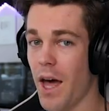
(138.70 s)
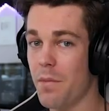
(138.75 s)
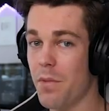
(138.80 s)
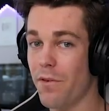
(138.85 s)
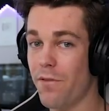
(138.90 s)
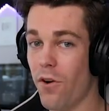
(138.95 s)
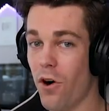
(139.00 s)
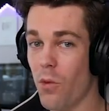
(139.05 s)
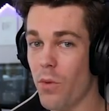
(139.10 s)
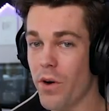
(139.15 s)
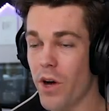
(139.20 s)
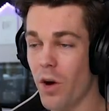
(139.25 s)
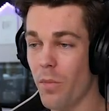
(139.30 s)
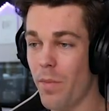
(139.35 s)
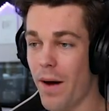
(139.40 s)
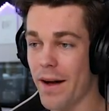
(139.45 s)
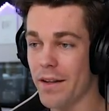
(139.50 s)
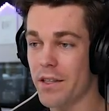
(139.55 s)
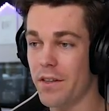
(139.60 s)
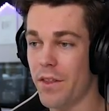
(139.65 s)
And before we go
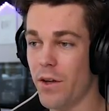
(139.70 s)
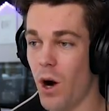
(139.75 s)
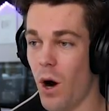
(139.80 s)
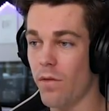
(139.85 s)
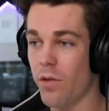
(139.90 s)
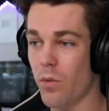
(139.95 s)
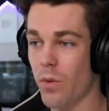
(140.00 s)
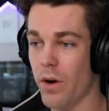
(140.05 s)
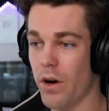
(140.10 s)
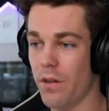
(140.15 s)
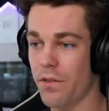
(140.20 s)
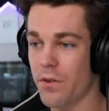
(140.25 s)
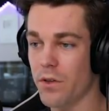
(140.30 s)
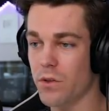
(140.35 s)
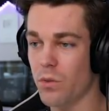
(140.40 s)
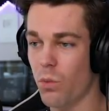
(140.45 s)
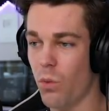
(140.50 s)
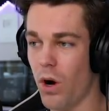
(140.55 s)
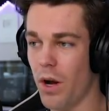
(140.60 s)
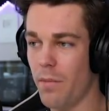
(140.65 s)
back to the overworld,
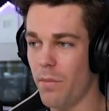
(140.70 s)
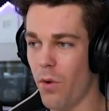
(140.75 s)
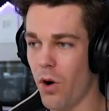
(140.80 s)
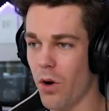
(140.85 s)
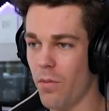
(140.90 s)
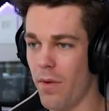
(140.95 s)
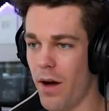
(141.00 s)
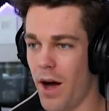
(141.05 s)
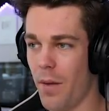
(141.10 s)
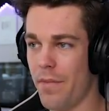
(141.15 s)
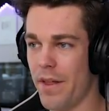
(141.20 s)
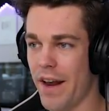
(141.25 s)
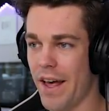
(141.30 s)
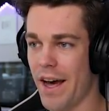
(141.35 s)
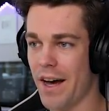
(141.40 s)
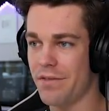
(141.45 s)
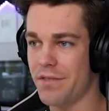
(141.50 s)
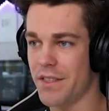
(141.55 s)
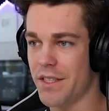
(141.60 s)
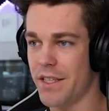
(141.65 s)
there's one more mob that I
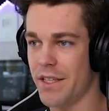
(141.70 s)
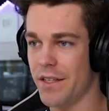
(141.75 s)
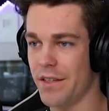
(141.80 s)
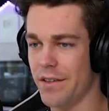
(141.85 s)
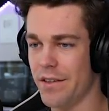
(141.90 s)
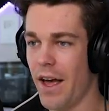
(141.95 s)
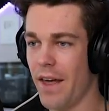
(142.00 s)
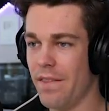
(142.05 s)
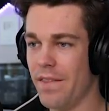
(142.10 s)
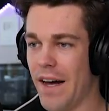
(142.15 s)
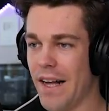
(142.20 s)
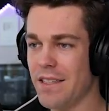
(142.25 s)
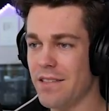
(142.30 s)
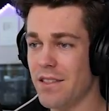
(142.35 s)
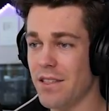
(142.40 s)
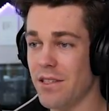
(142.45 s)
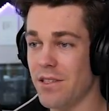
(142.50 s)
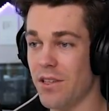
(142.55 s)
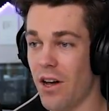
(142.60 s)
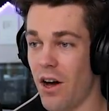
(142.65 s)
have to kill. And that's
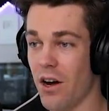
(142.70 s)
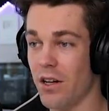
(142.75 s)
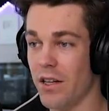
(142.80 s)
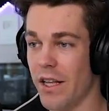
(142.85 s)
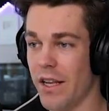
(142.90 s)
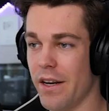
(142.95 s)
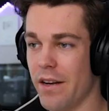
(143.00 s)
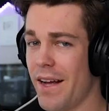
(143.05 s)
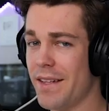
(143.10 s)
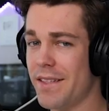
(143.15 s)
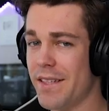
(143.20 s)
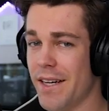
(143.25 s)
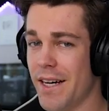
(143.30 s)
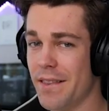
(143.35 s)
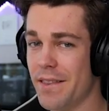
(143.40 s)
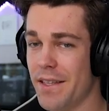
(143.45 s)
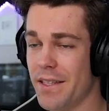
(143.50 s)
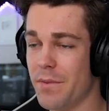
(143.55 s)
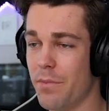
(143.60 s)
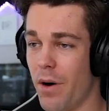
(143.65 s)
the zoglin. And to
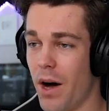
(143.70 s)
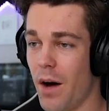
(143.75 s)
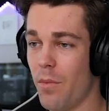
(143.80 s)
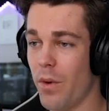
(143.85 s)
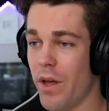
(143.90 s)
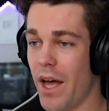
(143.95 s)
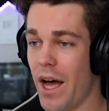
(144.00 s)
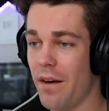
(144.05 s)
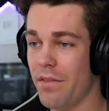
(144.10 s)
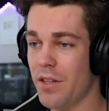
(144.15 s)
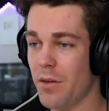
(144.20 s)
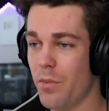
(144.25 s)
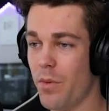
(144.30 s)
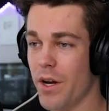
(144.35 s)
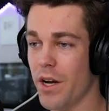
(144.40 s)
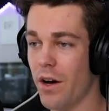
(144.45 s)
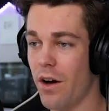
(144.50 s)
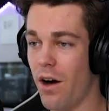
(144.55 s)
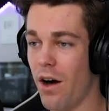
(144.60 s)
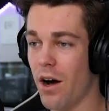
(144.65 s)
get this mob, we have to
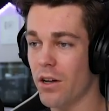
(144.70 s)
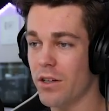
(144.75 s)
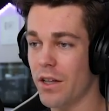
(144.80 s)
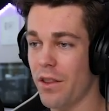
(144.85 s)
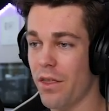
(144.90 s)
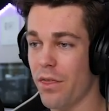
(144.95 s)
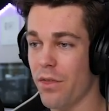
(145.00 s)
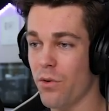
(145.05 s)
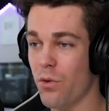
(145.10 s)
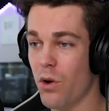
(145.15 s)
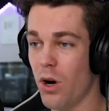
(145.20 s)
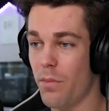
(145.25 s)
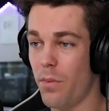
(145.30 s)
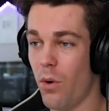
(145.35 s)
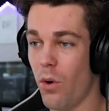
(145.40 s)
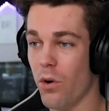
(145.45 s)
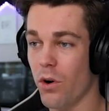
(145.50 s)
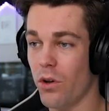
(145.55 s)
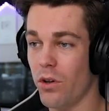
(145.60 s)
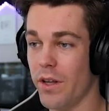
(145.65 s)
bring a hoglin through a
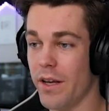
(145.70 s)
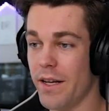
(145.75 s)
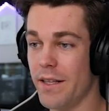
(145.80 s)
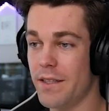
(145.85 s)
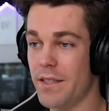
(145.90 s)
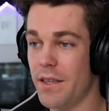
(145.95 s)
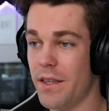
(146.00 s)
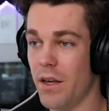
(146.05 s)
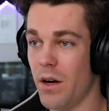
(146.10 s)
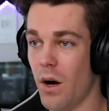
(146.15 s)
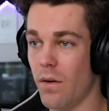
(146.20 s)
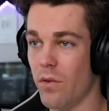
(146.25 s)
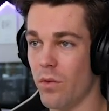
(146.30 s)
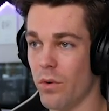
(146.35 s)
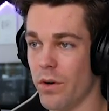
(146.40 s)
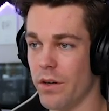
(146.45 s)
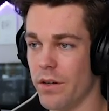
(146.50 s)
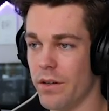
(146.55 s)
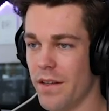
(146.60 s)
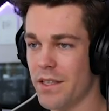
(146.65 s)
portal into the
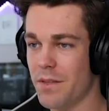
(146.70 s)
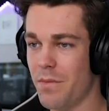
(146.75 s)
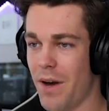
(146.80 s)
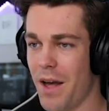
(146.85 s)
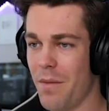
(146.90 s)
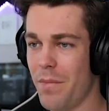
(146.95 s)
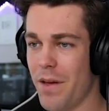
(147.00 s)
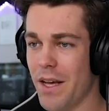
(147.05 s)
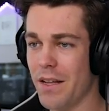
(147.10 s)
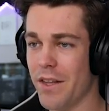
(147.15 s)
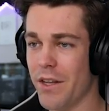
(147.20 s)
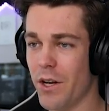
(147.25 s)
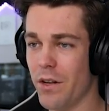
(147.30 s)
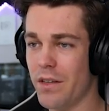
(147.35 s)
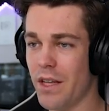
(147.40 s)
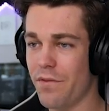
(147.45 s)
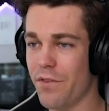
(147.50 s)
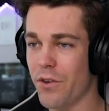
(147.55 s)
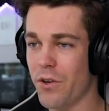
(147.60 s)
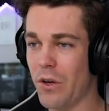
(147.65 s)
overworld. This might be a little
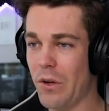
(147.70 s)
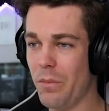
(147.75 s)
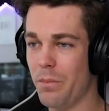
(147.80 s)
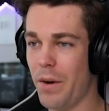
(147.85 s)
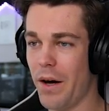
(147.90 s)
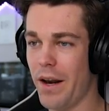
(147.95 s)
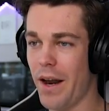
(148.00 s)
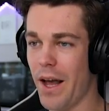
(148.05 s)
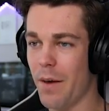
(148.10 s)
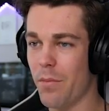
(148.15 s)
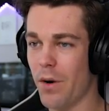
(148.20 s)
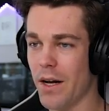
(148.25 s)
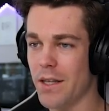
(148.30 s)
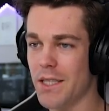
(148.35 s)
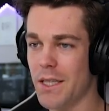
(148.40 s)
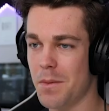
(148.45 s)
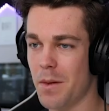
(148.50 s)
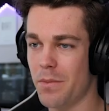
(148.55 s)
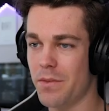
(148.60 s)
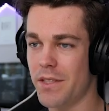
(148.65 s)
difficult, but I
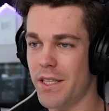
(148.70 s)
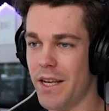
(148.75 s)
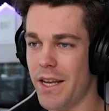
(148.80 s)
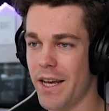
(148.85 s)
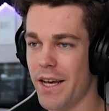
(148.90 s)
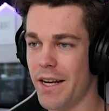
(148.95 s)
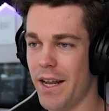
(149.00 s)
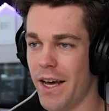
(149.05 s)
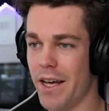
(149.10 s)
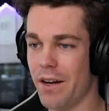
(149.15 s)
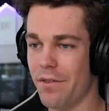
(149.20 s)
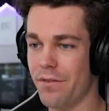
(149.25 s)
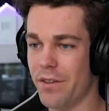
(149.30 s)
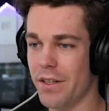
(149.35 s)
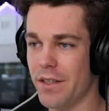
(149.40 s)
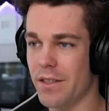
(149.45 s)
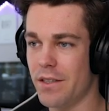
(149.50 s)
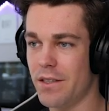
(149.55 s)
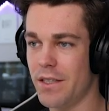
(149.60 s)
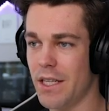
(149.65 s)
brought some obsidian and a
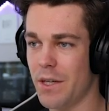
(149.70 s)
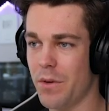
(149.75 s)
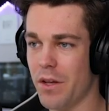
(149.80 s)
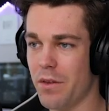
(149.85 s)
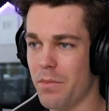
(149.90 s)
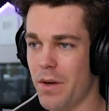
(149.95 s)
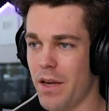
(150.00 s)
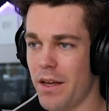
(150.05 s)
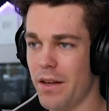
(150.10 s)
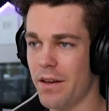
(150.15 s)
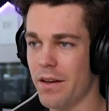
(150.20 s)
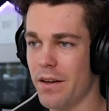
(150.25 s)
flint and steel with me.